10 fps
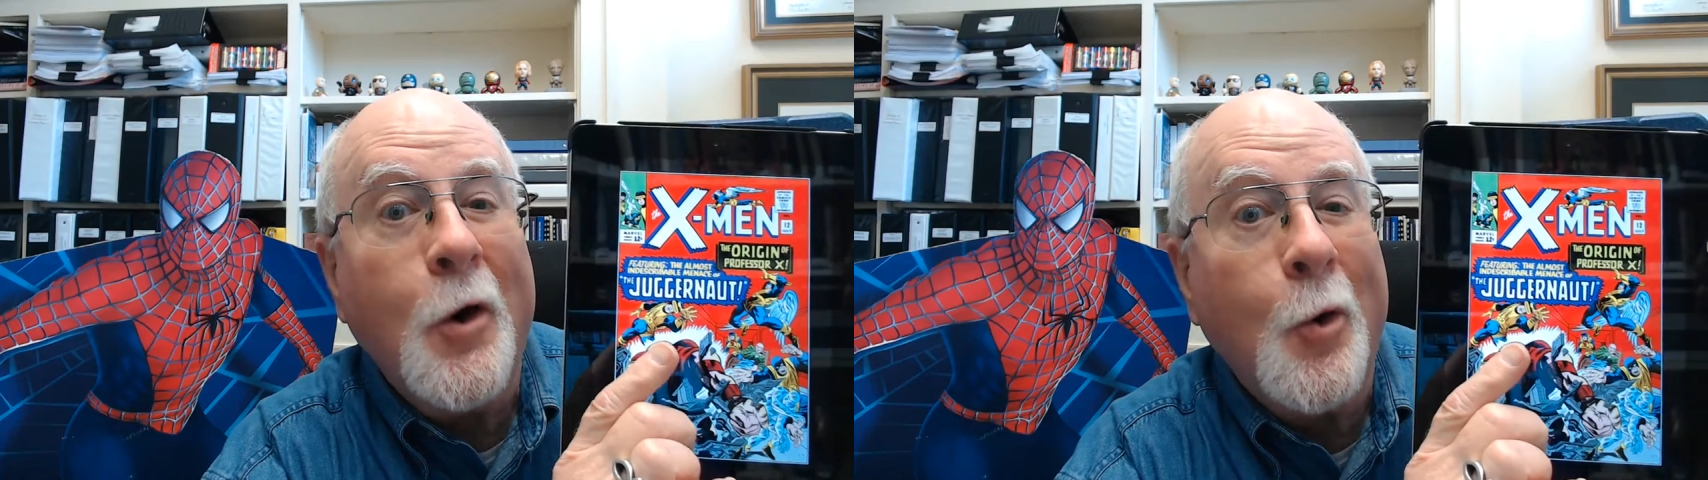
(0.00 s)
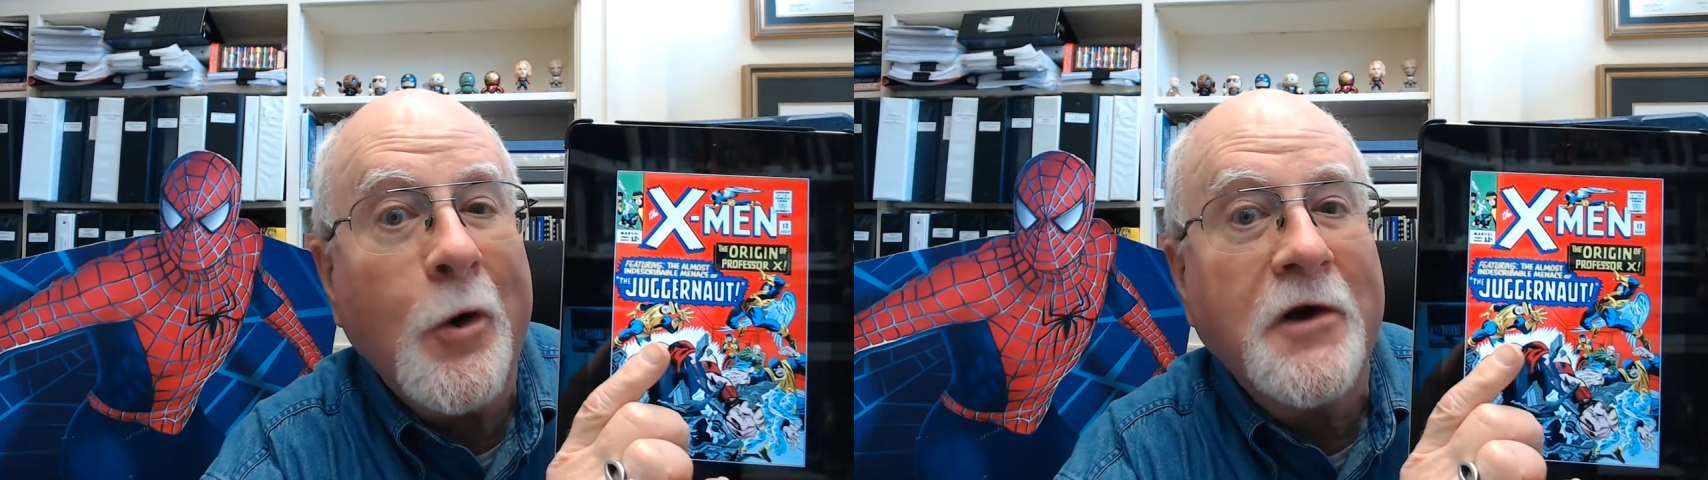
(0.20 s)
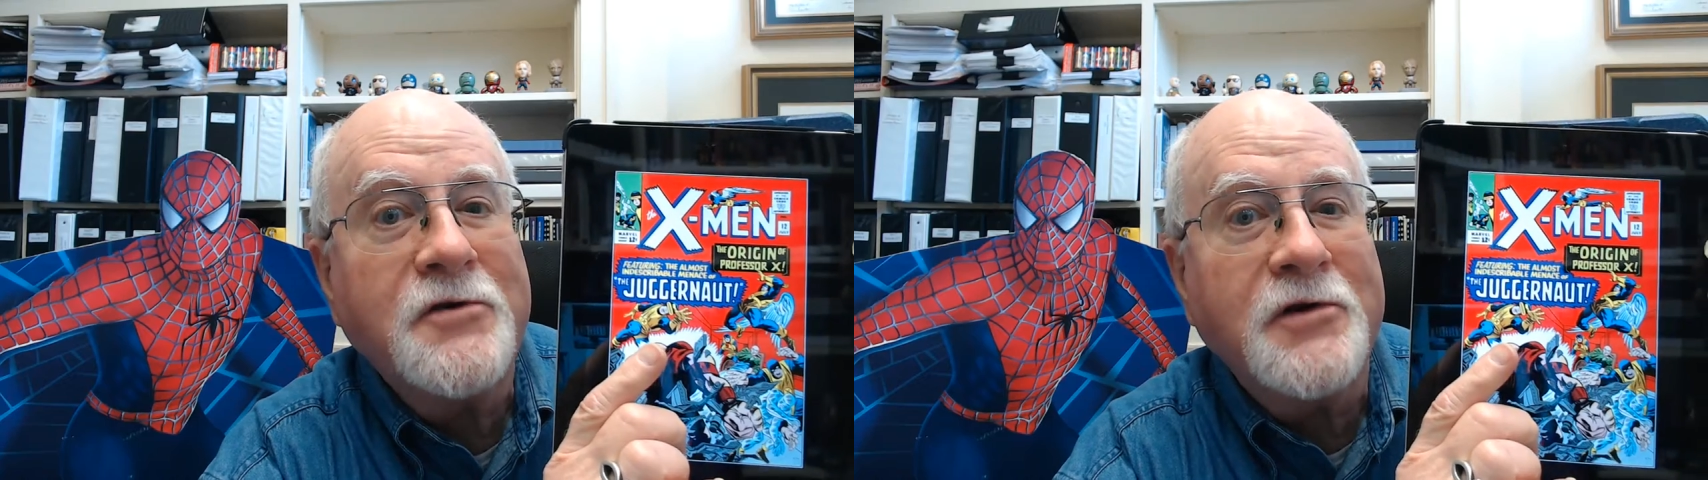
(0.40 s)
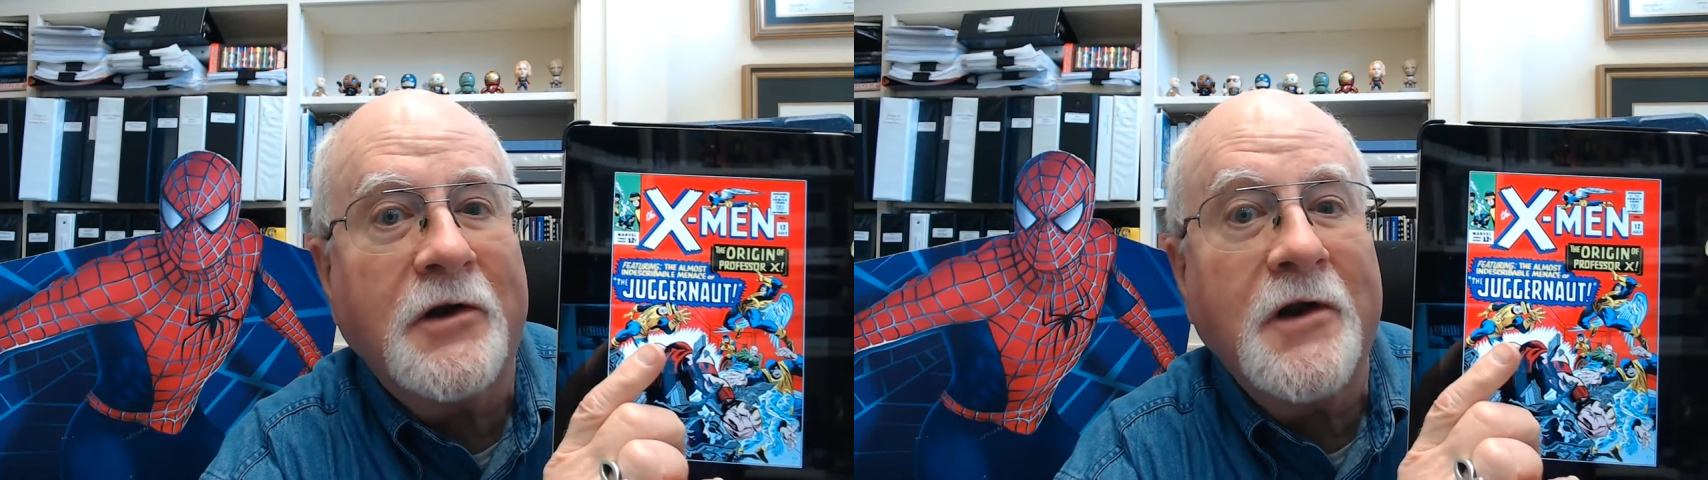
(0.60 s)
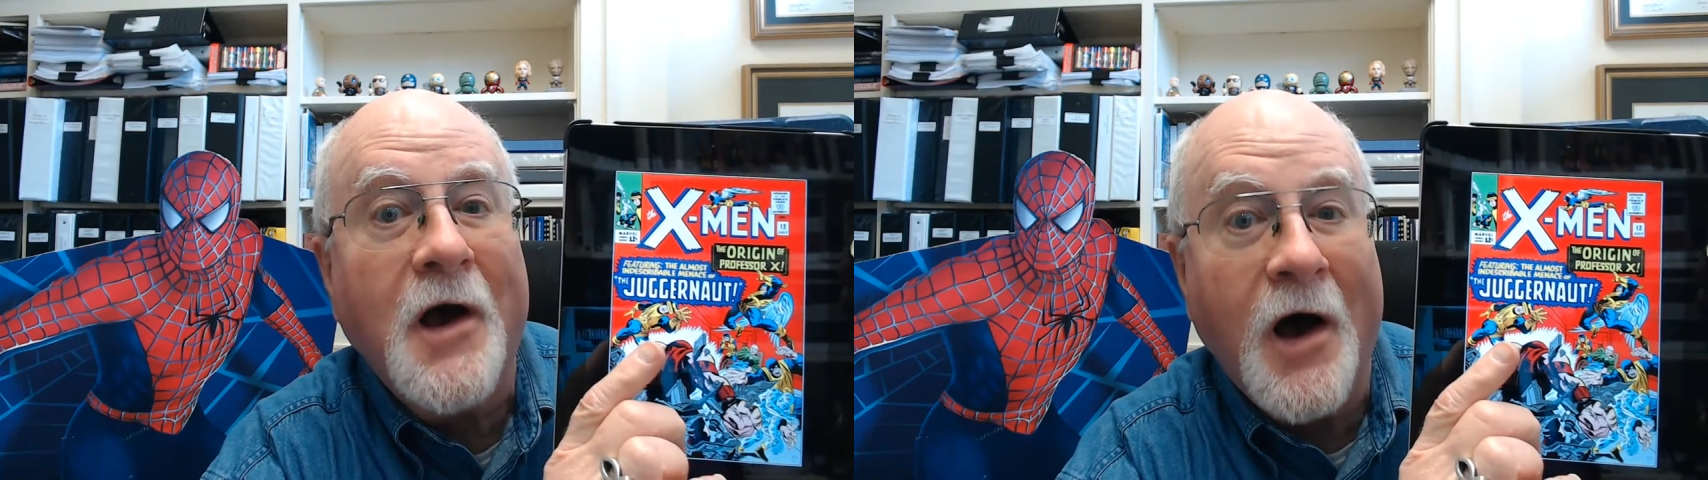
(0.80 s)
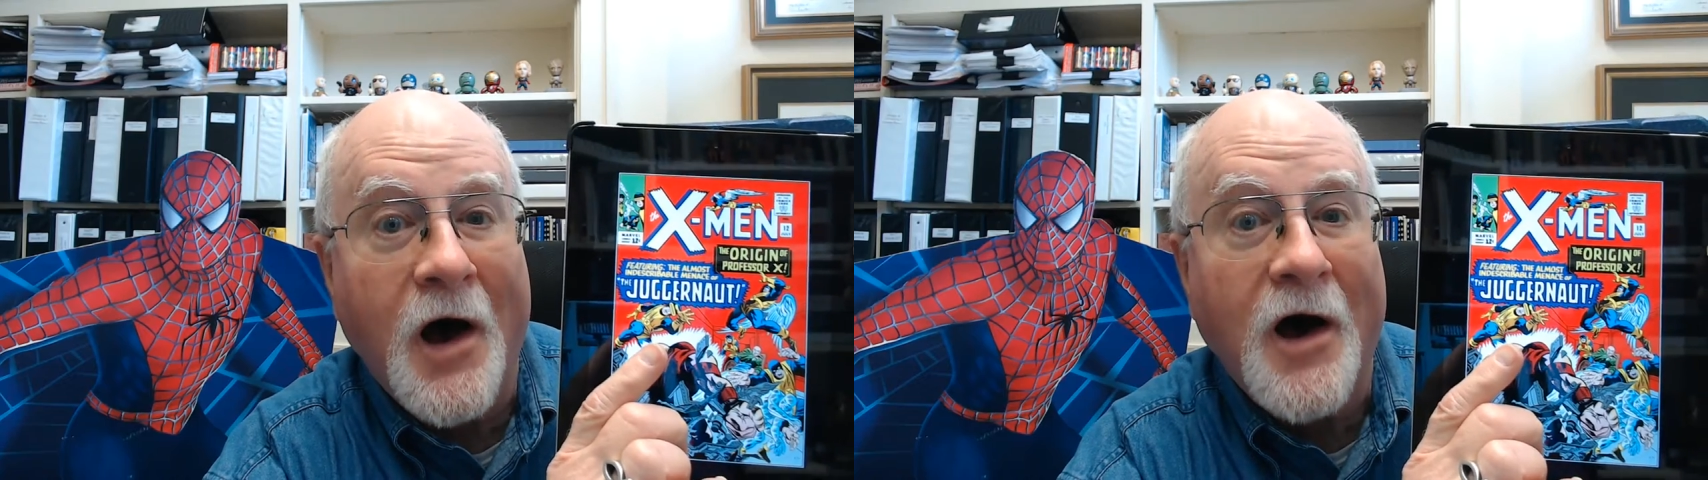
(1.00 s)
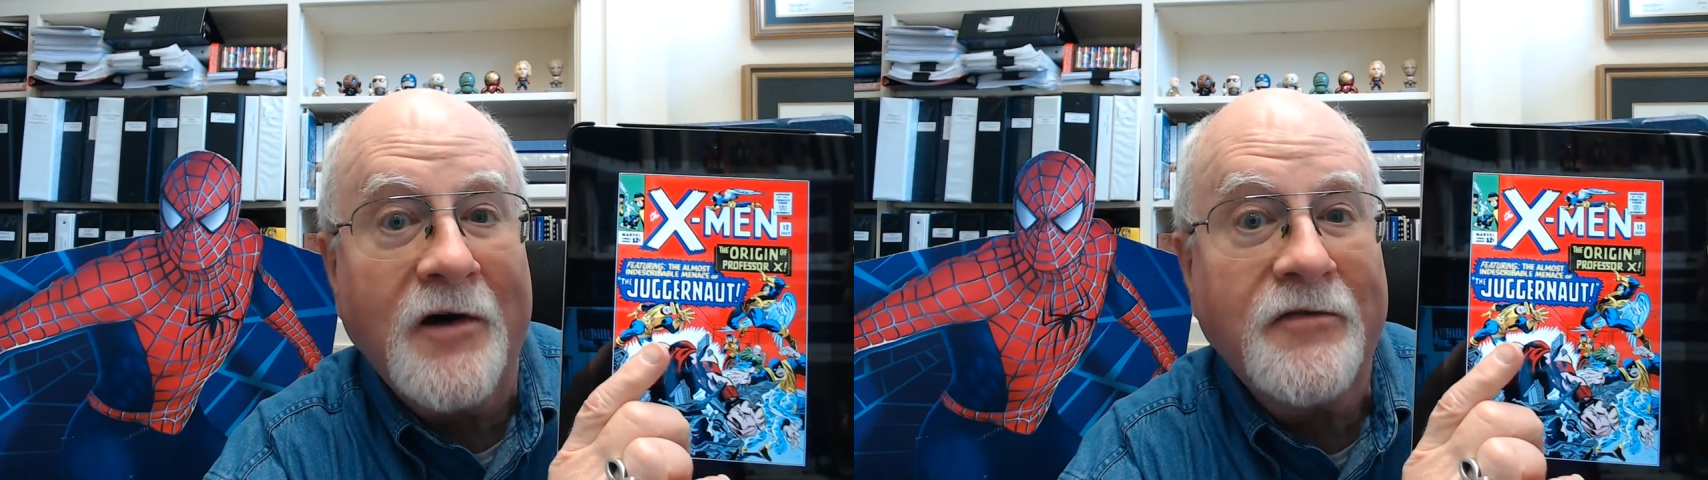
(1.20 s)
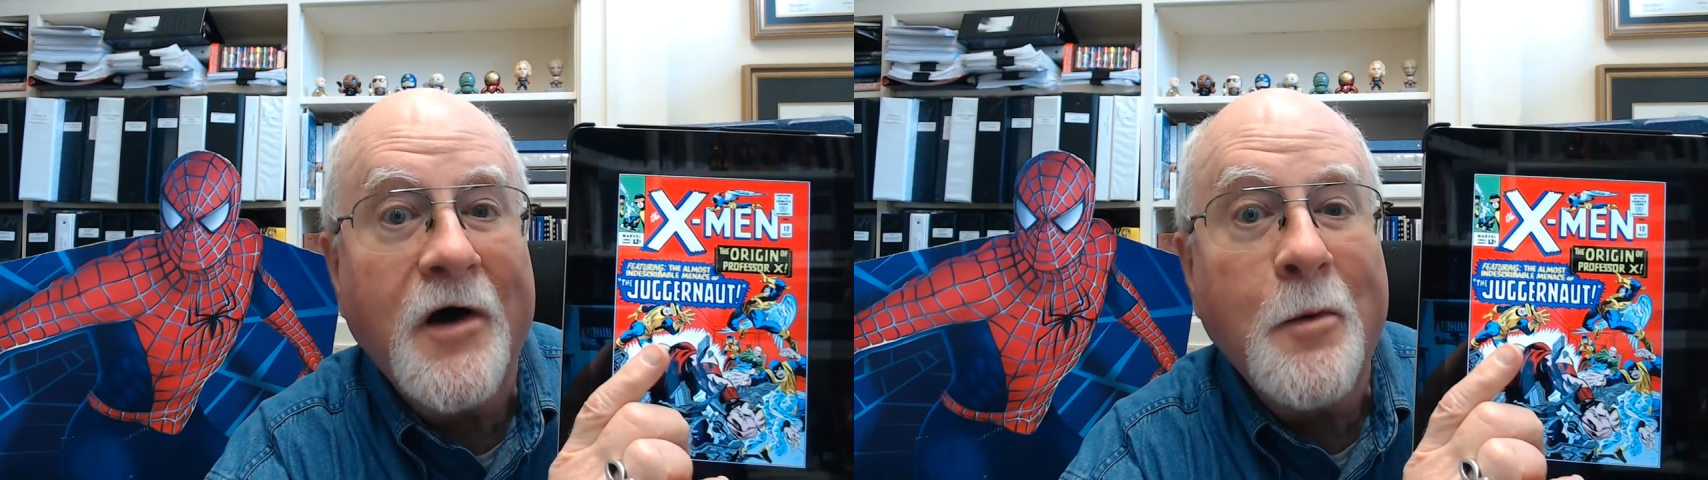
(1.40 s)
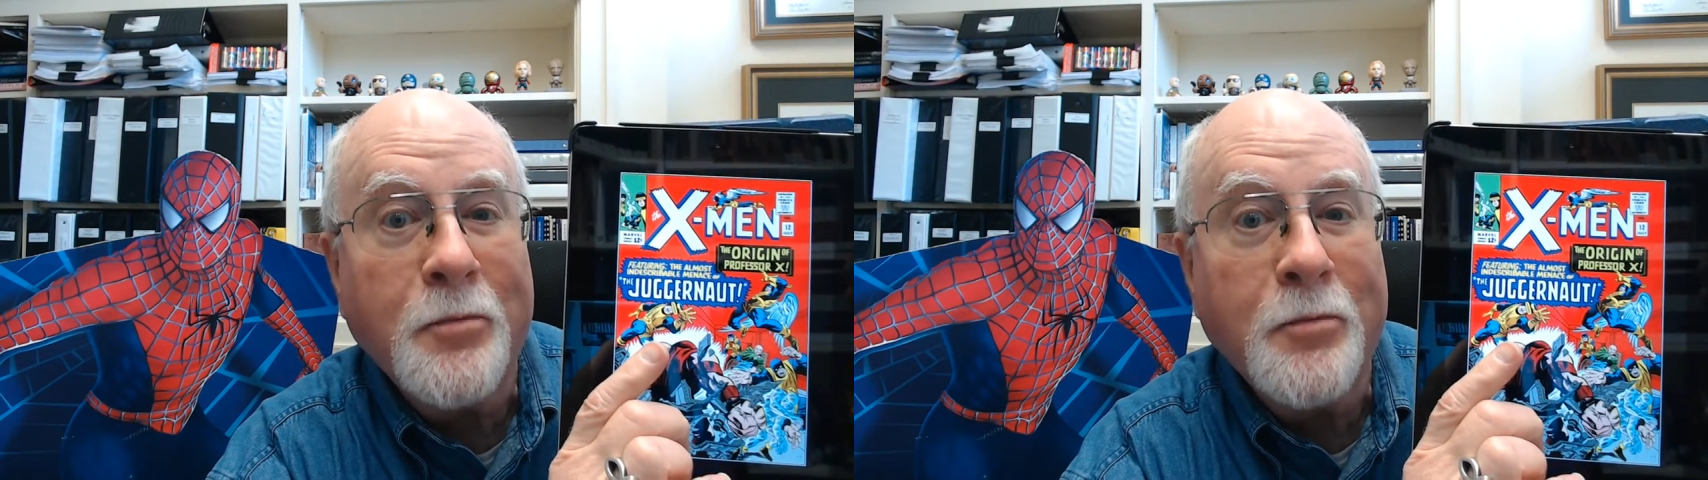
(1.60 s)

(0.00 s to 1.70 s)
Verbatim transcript: origin of